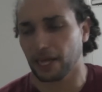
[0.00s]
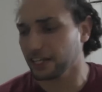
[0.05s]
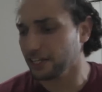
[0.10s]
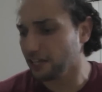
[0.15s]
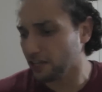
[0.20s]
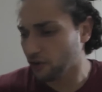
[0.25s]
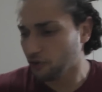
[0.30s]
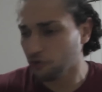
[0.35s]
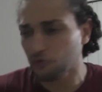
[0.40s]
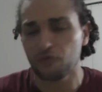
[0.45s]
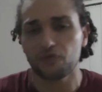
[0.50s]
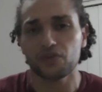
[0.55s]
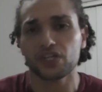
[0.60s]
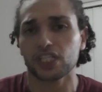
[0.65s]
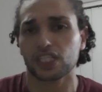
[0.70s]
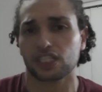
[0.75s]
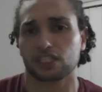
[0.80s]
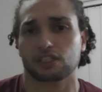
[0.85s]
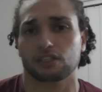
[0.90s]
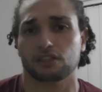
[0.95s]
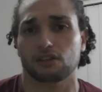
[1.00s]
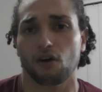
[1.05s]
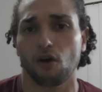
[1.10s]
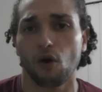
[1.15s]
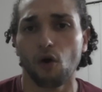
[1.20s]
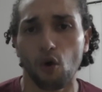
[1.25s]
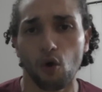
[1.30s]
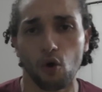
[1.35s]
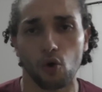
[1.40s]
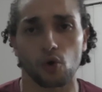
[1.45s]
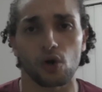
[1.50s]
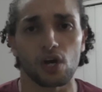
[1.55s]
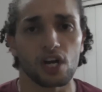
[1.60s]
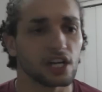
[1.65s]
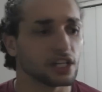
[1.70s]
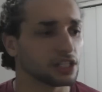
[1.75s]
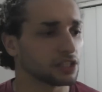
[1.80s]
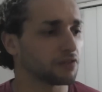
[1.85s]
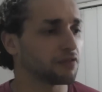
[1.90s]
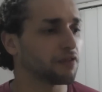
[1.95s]
He risked it all
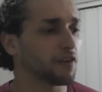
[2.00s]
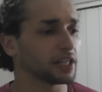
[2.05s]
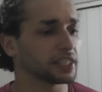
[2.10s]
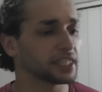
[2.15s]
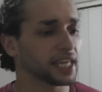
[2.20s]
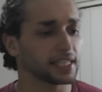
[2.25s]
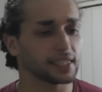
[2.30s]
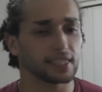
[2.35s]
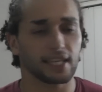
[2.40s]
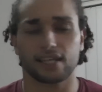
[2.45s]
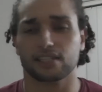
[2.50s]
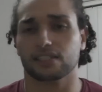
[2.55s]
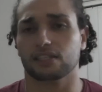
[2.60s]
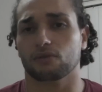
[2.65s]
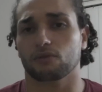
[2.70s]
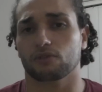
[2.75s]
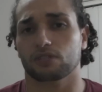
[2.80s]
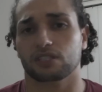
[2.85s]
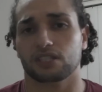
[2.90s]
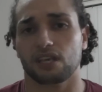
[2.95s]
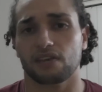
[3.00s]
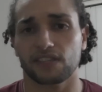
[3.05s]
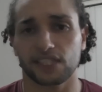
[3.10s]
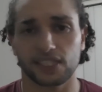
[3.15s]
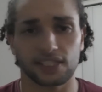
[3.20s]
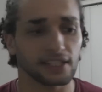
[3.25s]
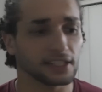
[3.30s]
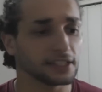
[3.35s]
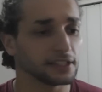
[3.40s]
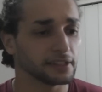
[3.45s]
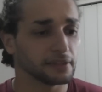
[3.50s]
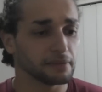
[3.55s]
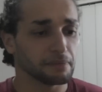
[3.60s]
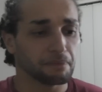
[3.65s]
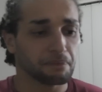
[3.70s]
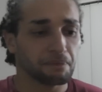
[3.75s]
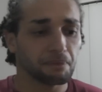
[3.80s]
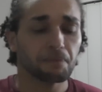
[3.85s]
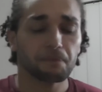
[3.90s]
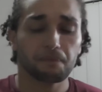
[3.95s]
to fight Nate Diaz at 170.
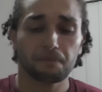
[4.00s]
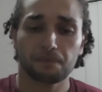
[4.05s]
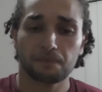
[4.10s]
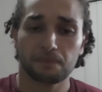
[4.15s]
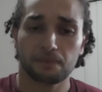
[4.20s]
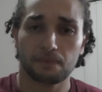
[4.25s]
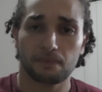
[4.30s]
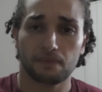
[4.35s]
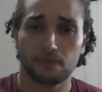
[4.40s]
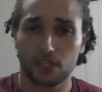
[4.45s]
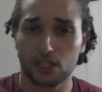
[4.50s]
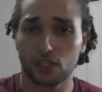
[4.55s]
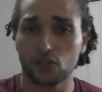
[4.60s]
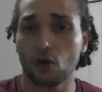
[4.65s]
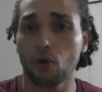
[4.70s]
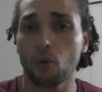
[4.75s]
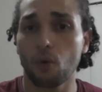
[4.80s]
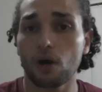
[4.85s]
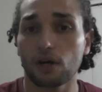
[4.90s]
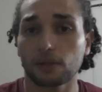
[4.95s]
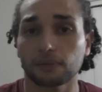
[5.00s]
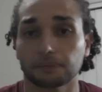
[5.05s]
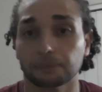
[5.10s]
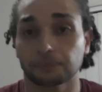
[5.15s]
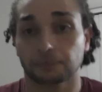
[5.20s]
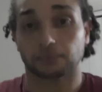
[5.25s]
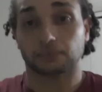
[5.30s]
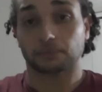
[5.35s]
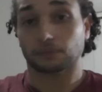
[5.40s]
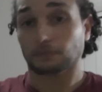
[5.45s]
You know what?